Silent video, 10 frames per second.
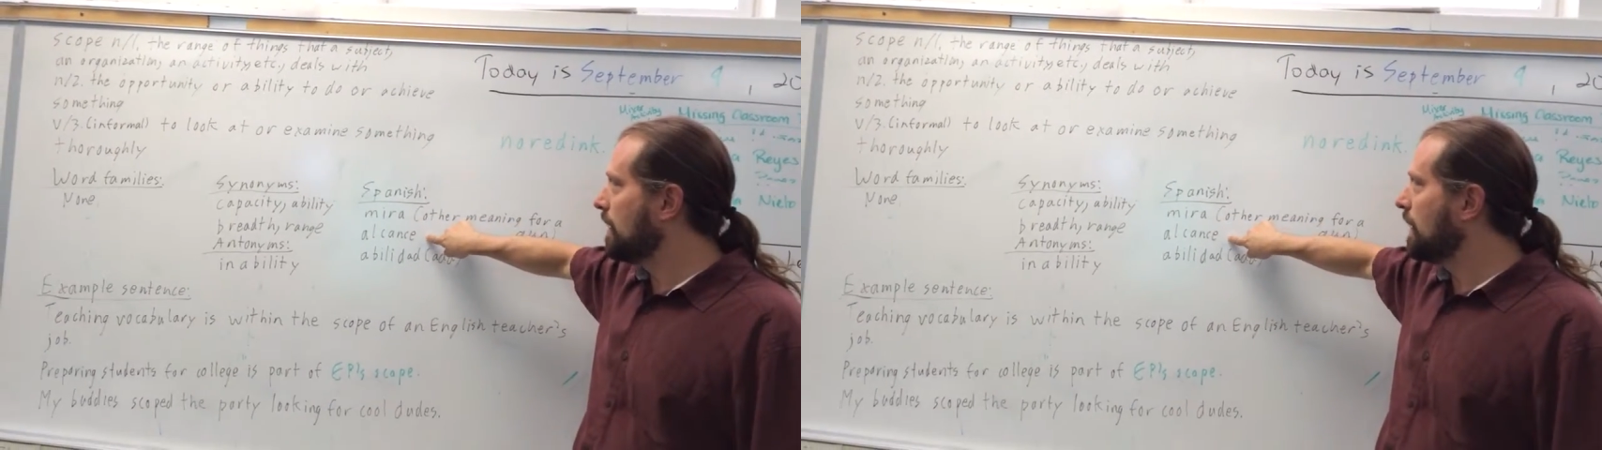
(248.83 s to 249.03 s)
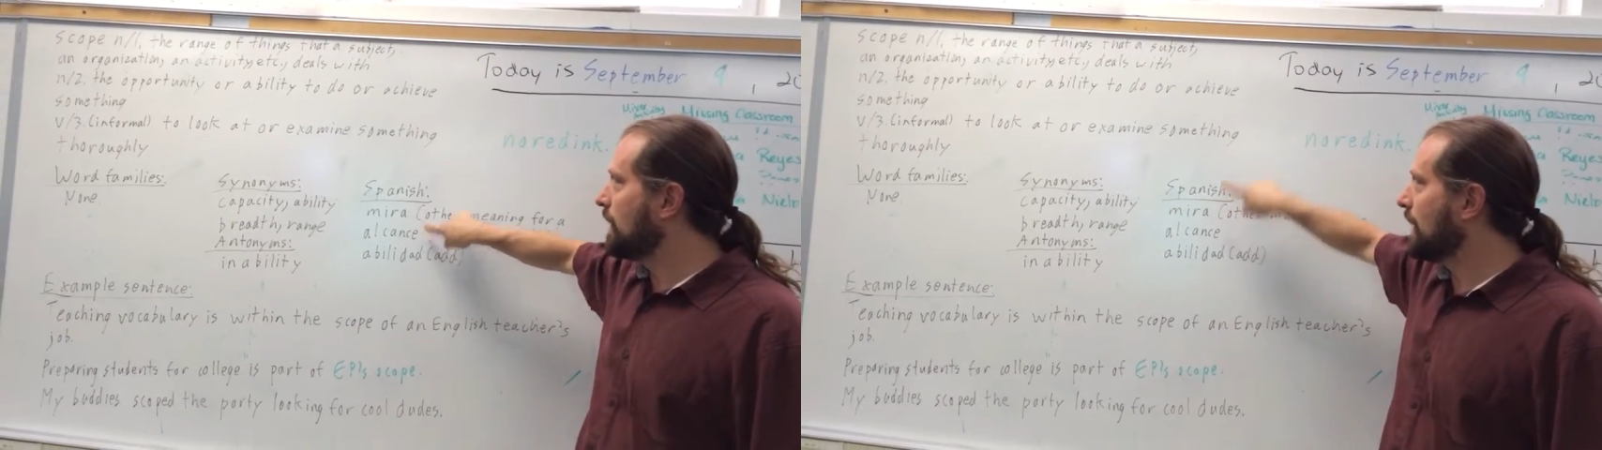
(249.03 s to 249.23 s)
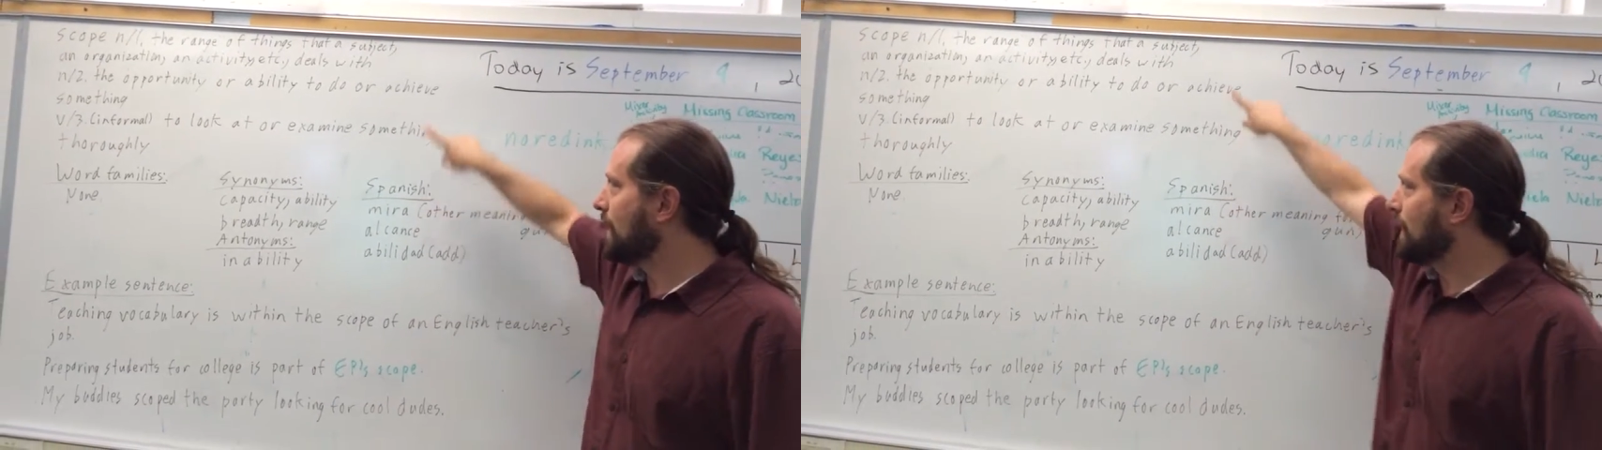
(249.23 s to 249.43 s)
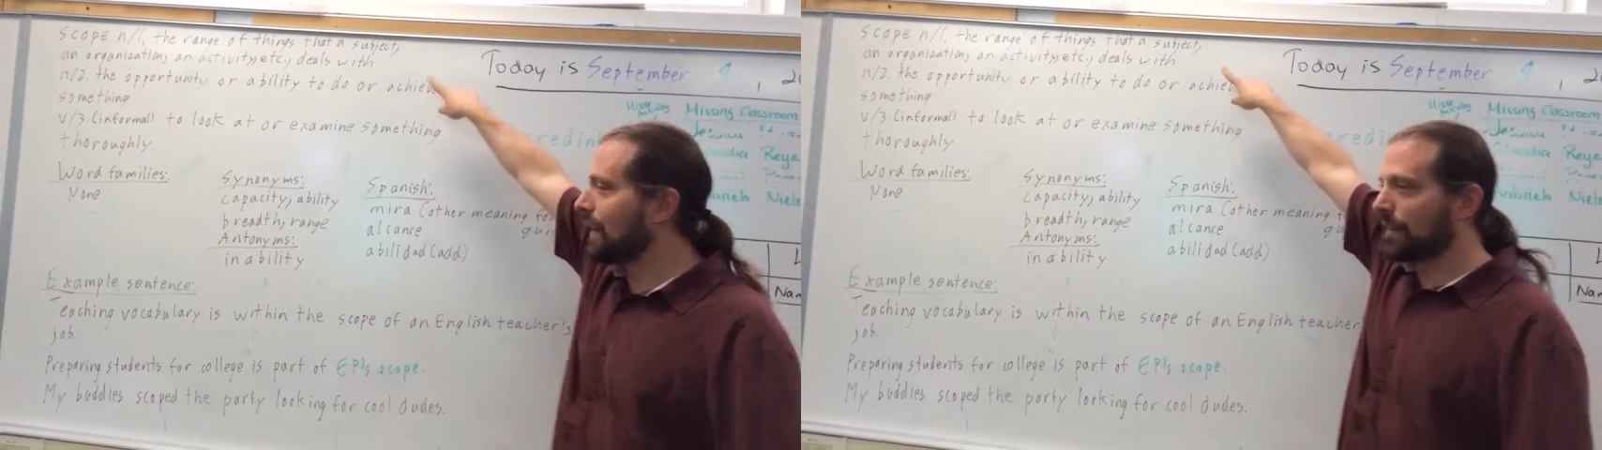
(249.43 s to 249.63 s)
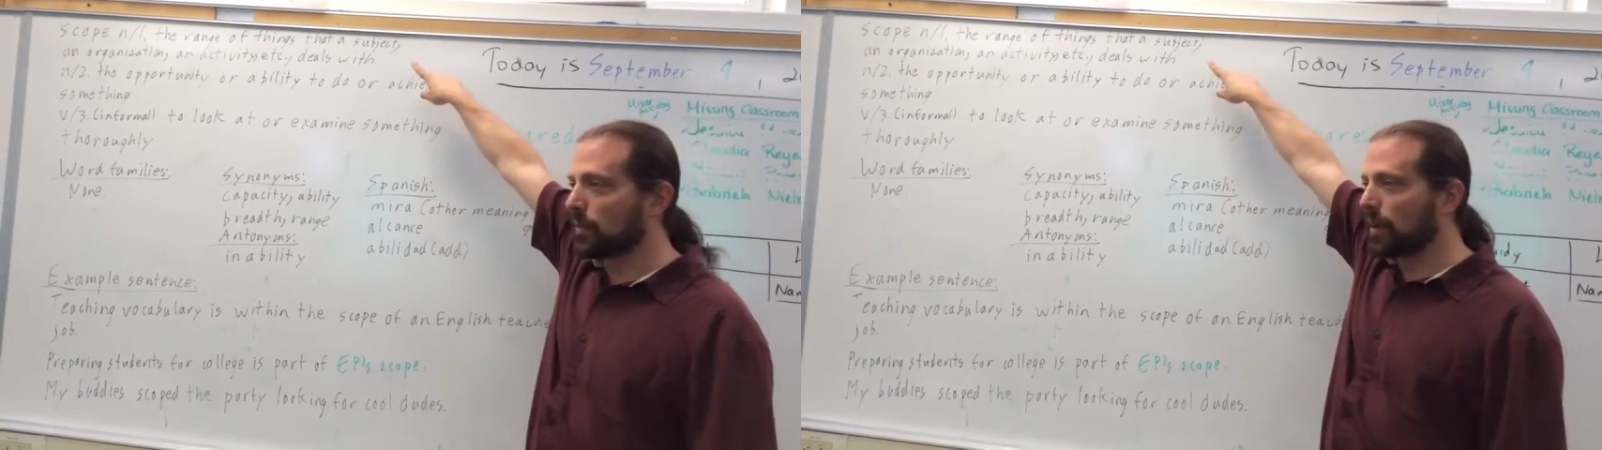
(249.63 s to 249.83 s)
is like
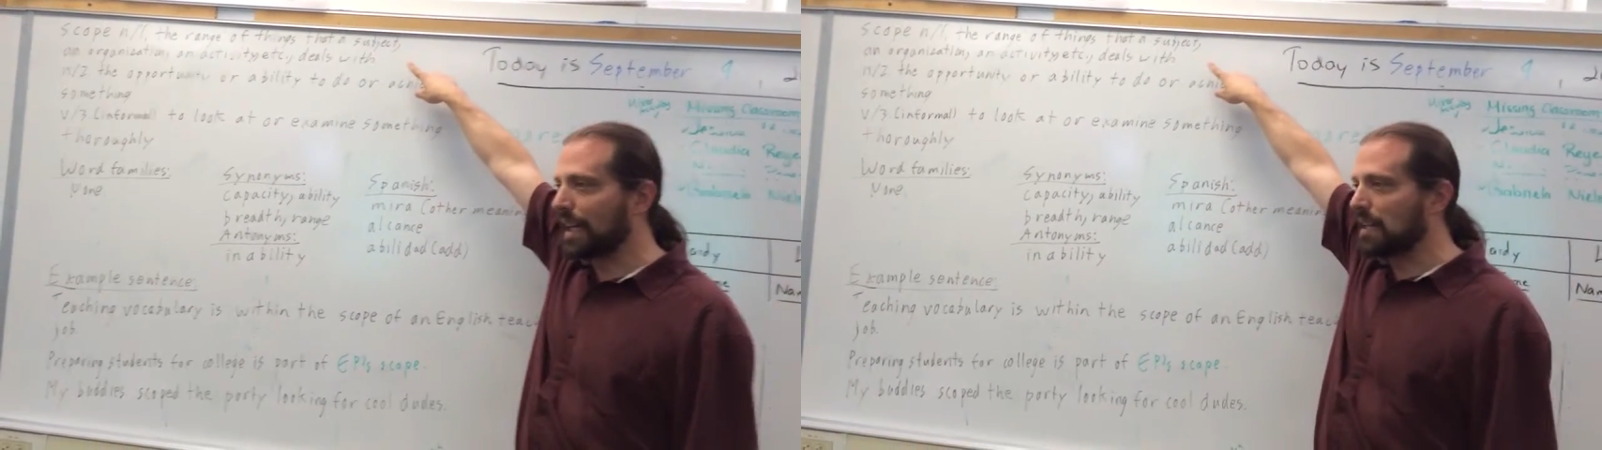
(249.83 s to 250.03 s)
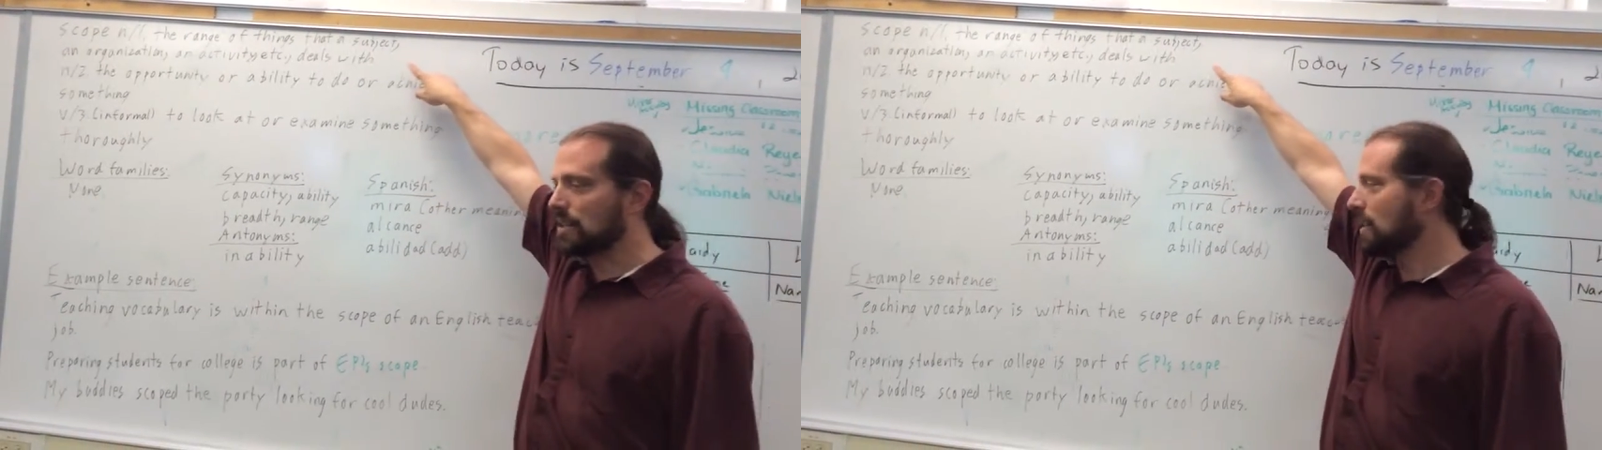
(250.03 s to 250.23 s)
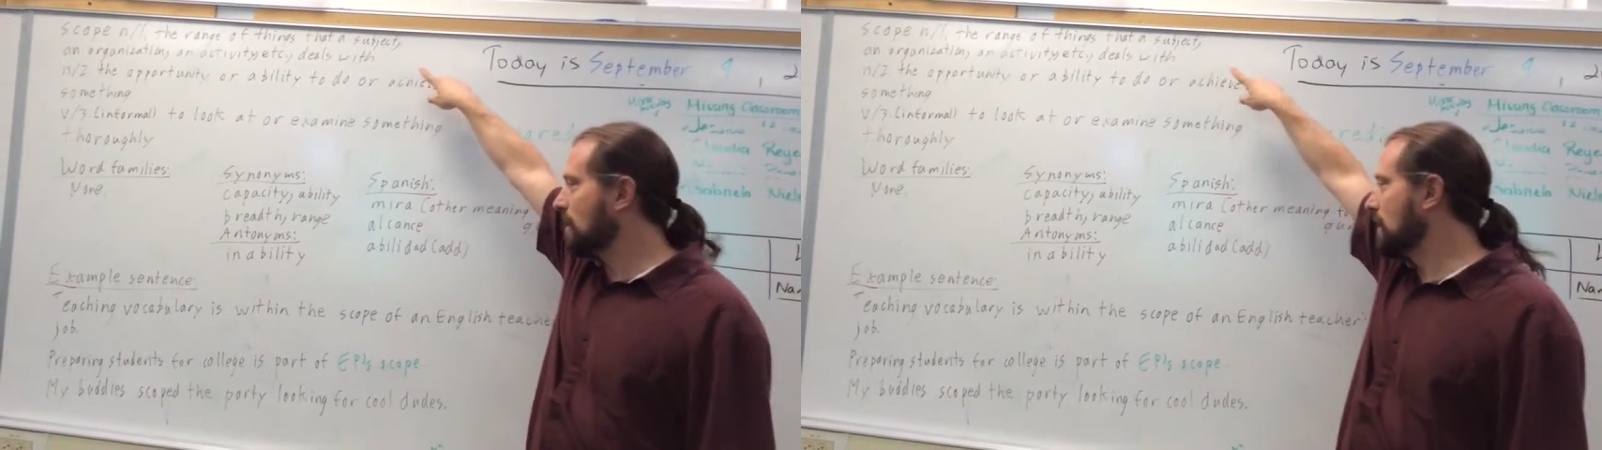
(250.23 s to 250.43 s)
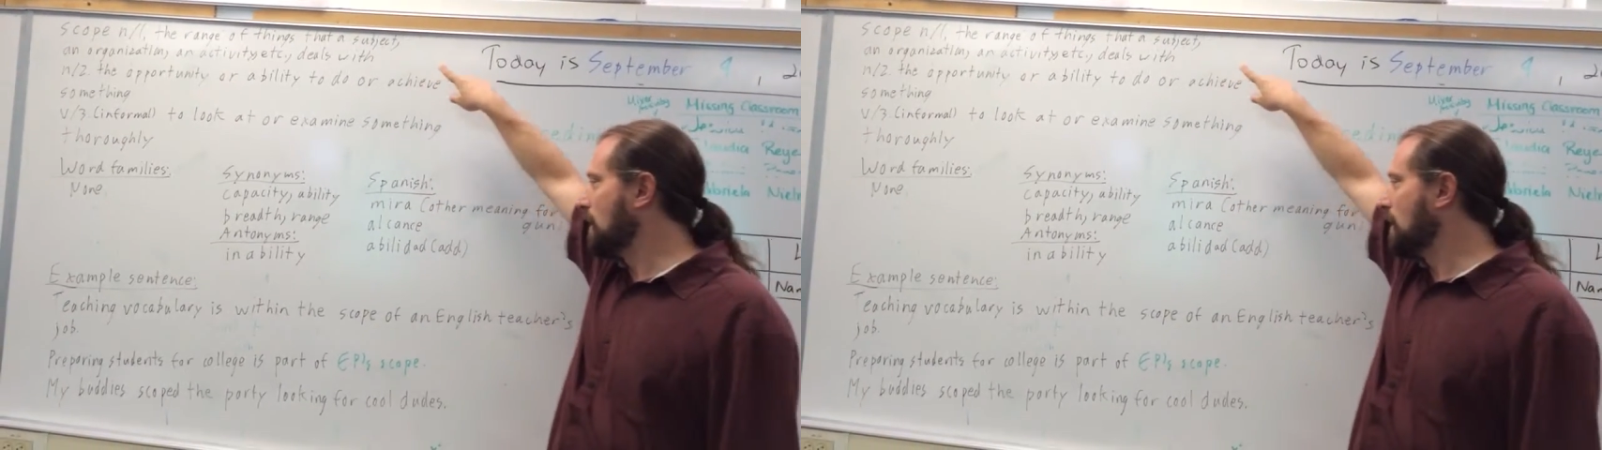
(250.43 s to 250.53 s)
this, the range.